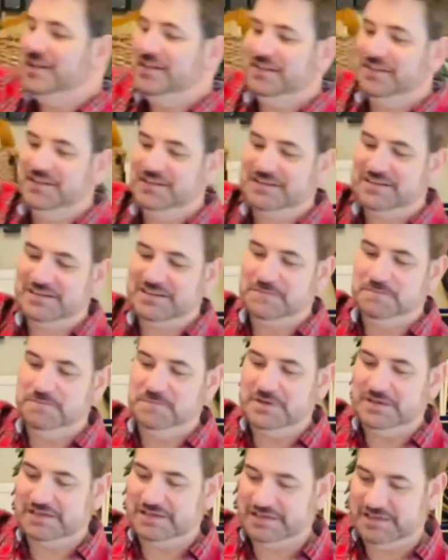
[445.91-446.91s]
this is
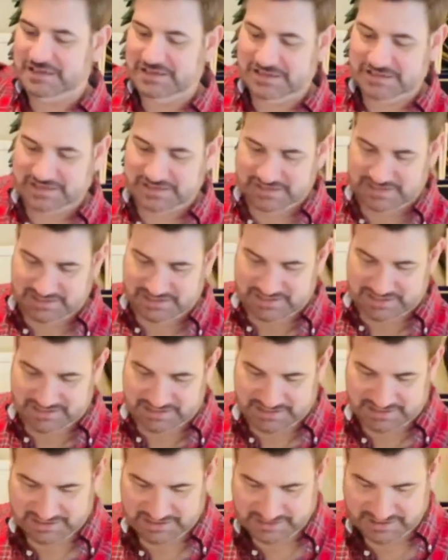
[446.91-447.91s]
Mrs.
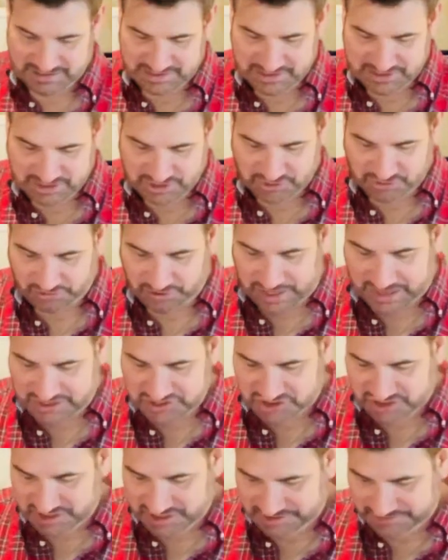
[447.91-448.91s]

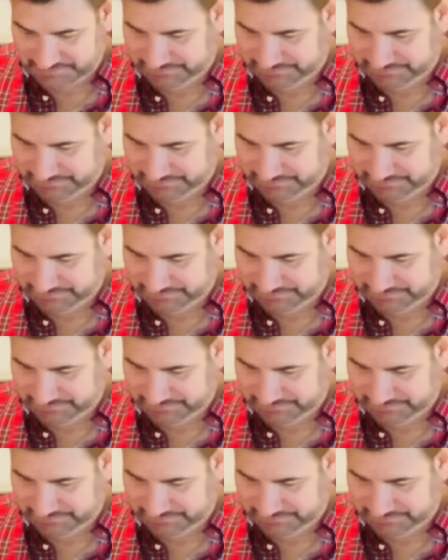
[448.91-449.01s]
Cratchit,